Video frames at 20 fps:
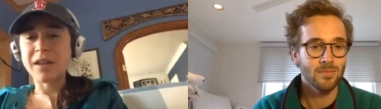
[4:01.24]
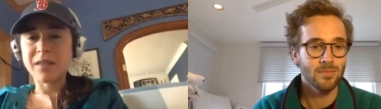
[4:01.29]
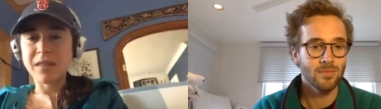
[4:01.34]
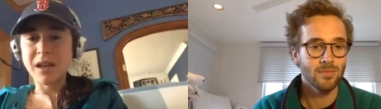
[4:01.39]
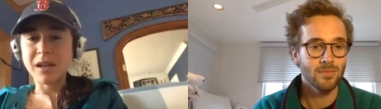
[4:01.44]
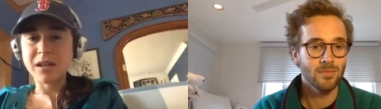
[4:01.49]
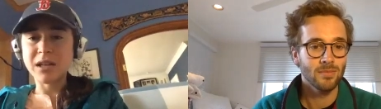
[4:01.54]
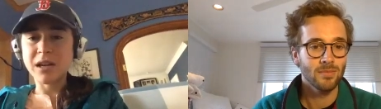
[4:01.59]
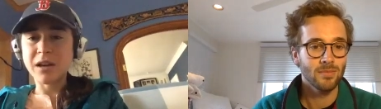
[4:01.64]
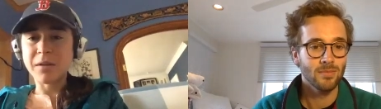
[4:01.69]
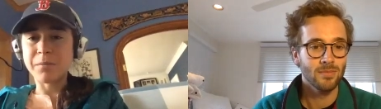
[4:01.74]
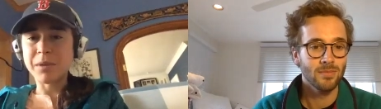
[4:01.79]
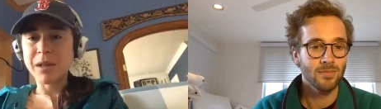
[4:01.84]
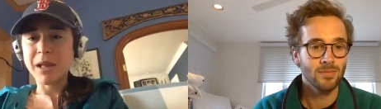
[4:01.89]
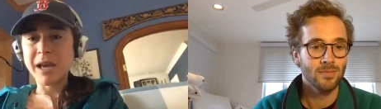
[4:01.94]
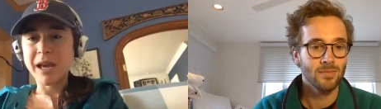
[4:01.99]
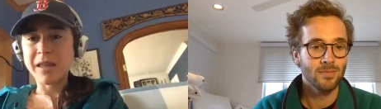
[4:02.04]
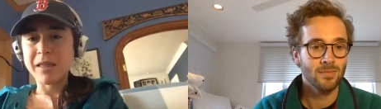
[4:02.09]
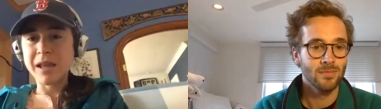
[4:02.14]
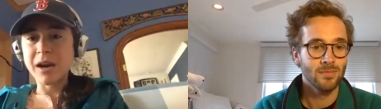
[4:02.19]
Speaker 1: thing to
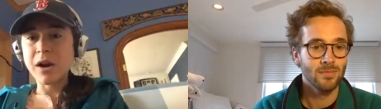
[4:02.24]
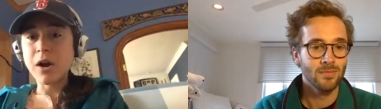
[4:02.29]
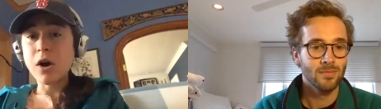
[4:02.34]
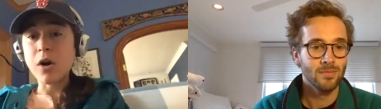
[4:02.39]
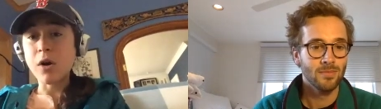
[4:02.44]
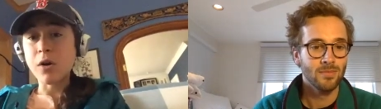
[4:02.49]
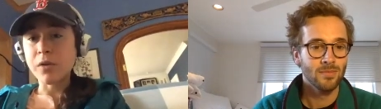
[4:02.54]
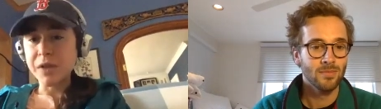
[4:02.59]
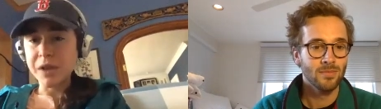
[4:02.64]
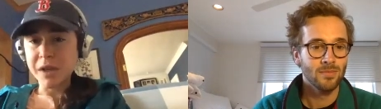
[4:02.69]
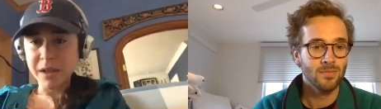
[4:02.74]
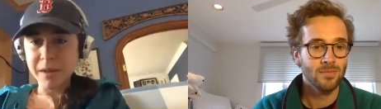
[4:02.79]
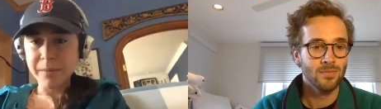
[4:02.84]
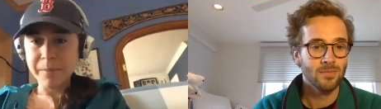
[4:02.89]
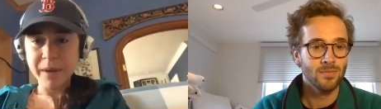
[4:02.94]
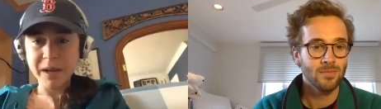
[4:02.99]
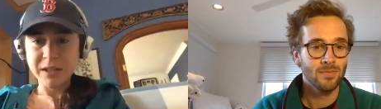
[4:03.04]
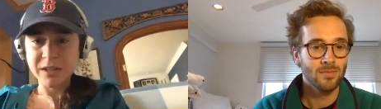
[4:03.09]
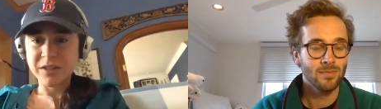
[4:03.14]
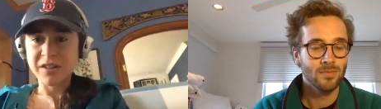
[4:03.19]
complain that oh the
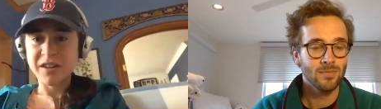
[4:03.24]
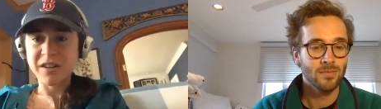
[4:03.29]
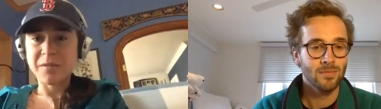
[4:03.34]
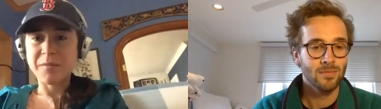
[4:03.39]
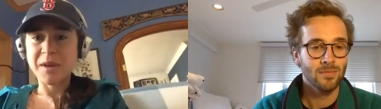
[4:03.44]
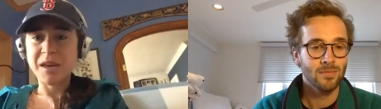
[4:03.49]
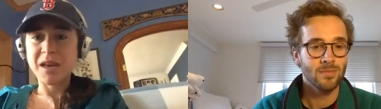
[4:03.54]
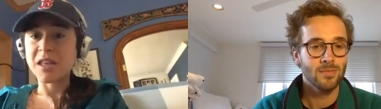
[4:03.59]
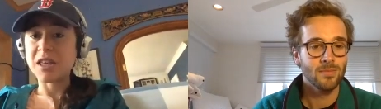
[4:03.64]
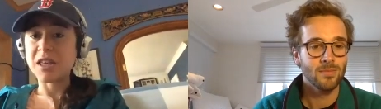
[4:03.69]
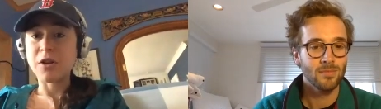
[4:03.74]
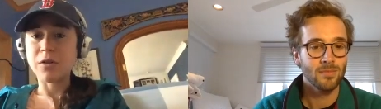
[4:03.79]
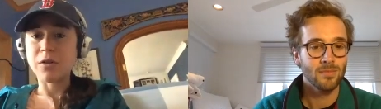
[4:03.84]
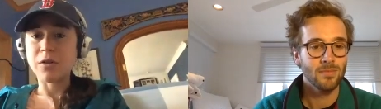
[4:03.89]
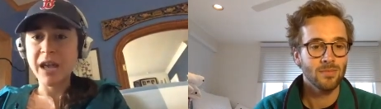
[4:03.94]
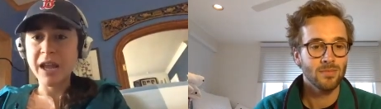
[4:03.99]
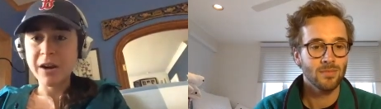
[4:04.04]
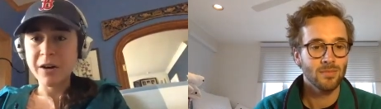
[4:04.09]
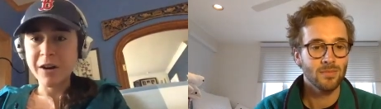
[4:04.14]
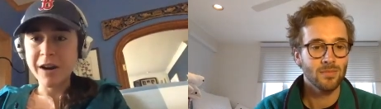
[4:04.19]
Olympics are going to be a year
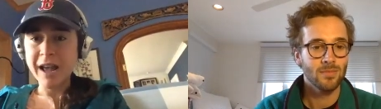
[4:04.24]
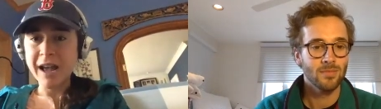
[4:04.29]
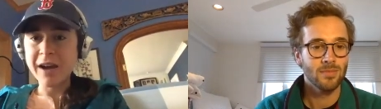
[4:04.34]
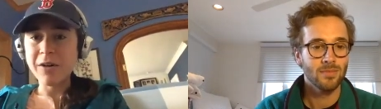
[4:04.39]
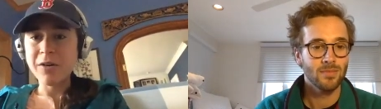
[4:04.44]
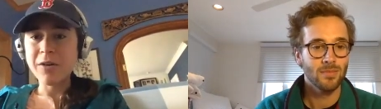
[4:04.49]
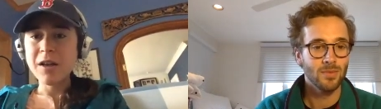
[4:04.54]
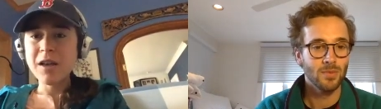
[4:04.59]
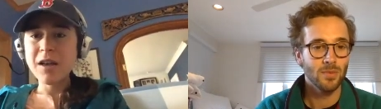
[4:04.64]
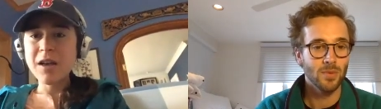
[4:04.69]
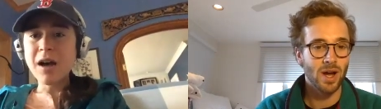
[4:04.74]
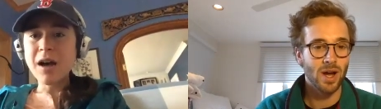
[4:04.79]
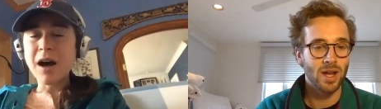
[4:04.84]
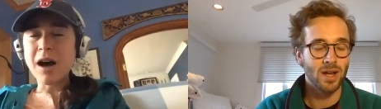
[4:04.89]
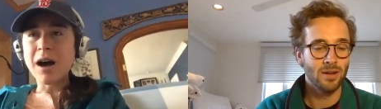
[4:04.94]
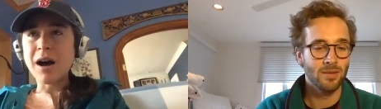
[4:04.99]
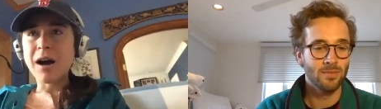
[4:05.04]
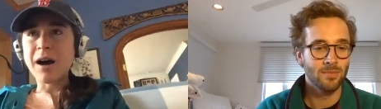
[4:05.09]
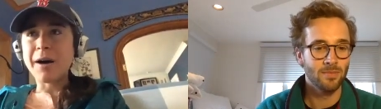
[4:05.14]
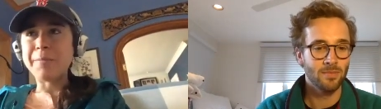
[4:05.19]
later now. Right.
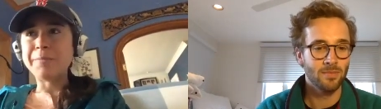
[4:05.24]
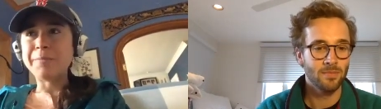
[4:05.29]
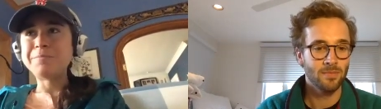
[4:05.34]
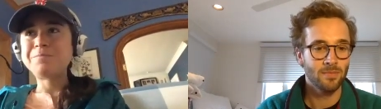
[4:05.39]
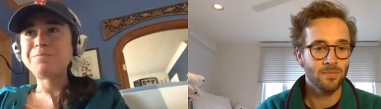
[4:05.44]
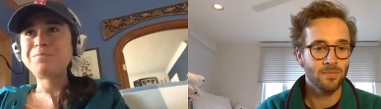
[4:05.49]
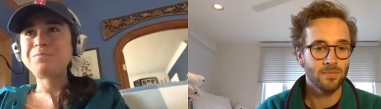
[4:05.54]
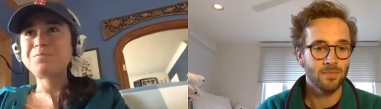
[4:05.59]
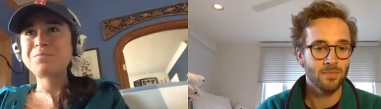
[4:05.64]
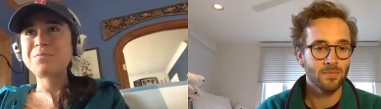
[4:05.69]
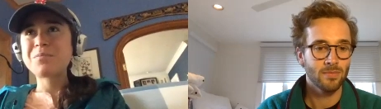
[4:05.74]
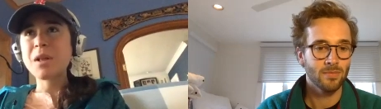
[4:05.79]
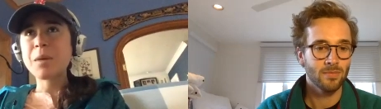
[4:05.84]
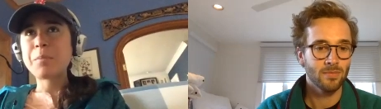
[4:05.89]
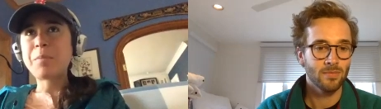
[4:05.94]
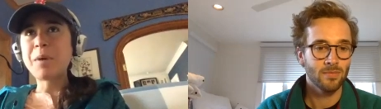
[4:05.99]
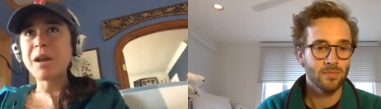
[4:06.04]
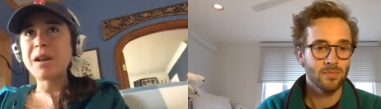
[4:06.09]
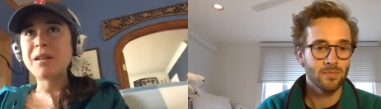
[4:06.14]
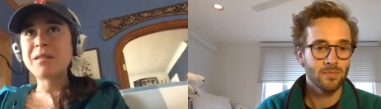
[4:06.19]
Um,
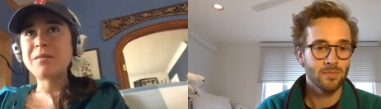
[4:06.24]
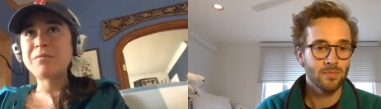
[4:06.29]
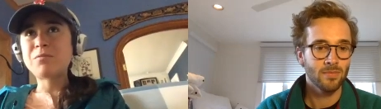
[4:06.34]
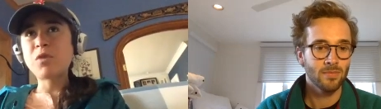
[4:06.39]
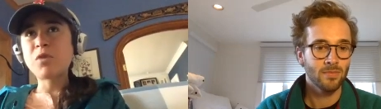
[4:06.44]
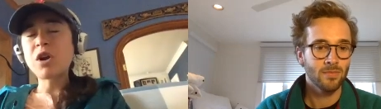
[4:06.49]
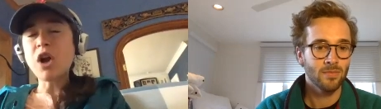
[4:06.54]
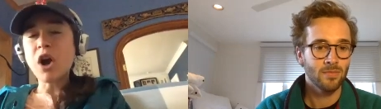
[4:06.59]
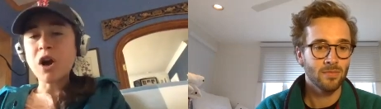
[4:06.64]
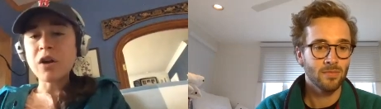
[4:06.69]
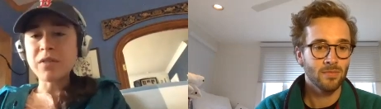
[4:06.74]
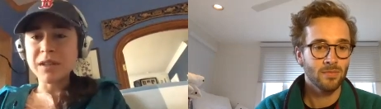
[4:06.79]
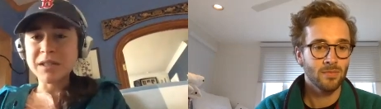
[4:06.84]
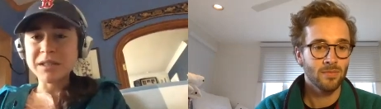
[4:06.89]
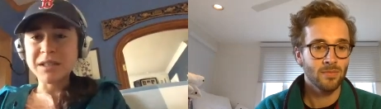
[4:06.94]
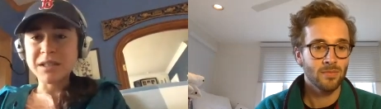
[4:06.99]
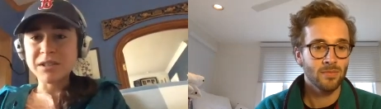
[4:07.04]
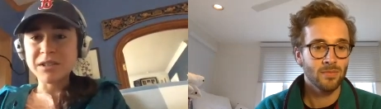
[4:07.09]
but regardless, it's